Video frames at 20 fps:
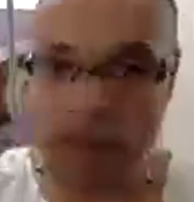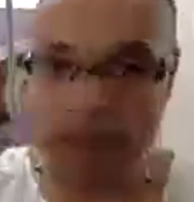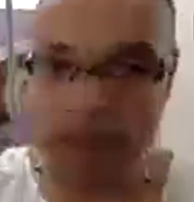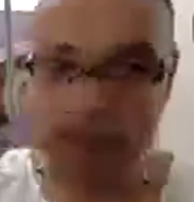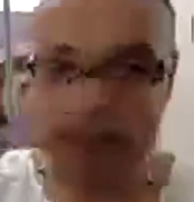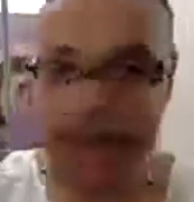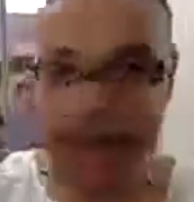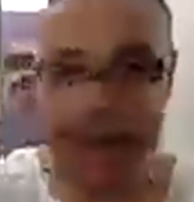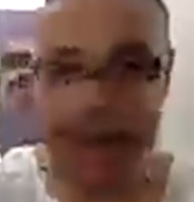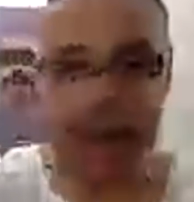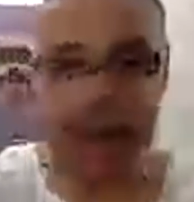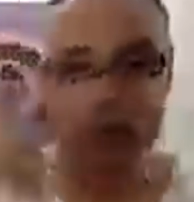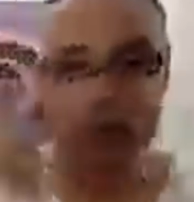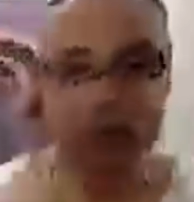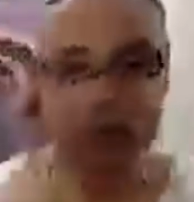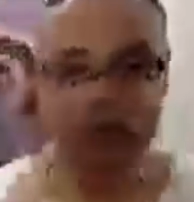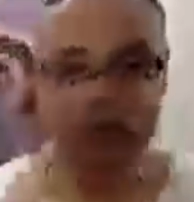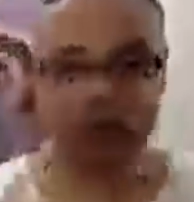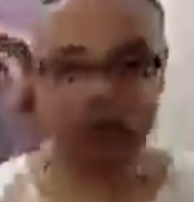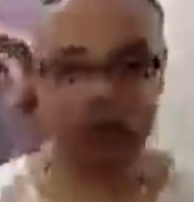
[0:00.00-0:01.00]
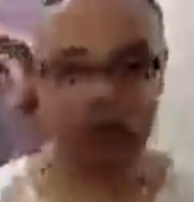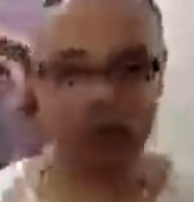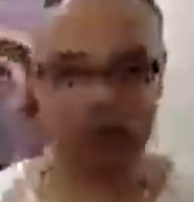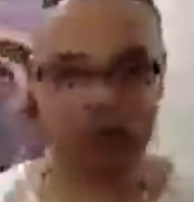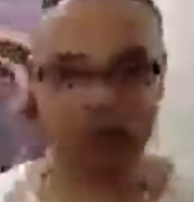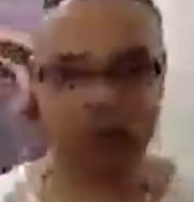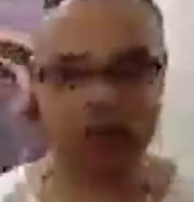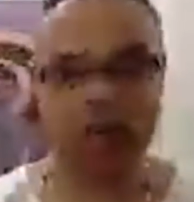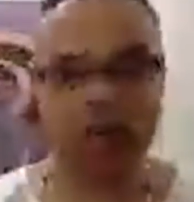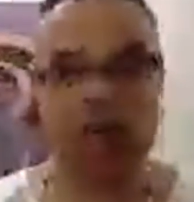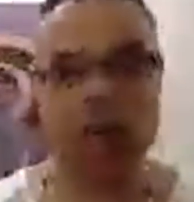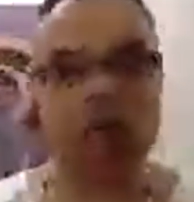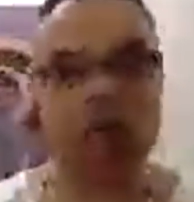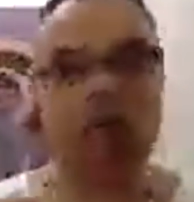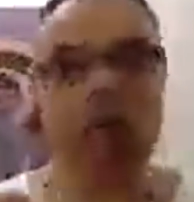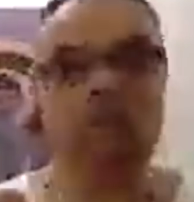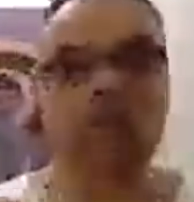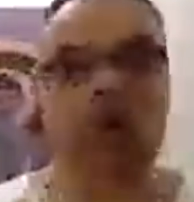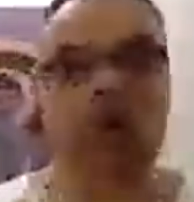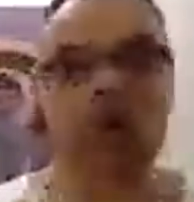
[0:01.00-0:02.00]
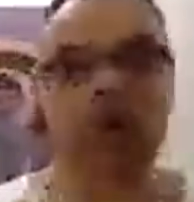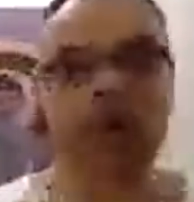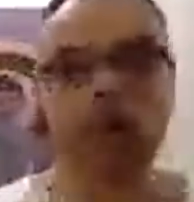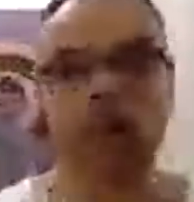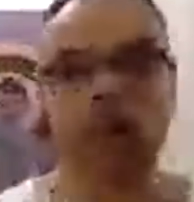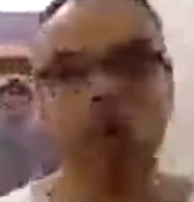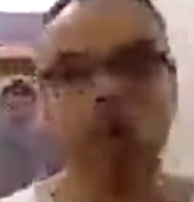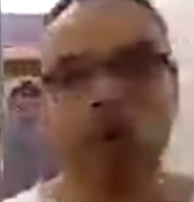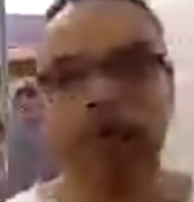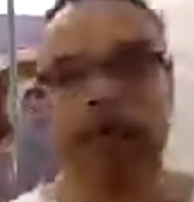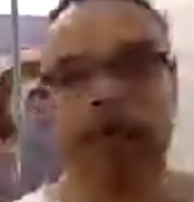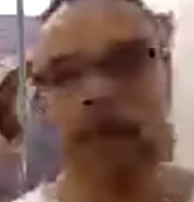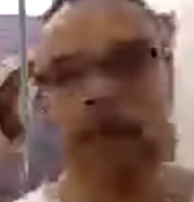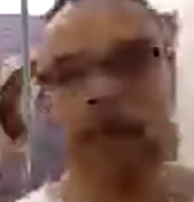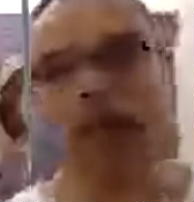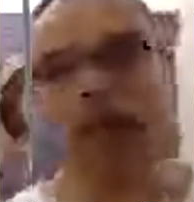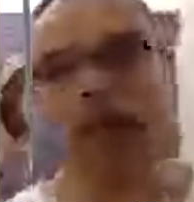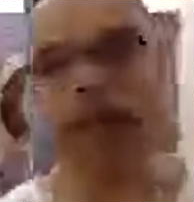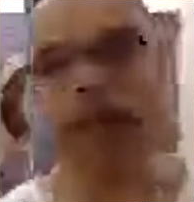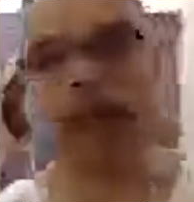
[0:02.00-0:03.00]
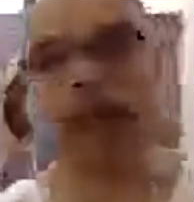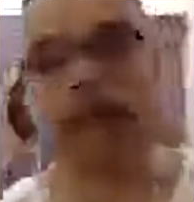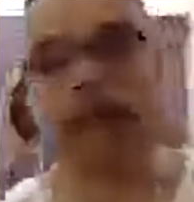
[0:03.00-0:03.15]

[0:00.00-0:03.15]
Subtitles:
than I do. It is only when we come into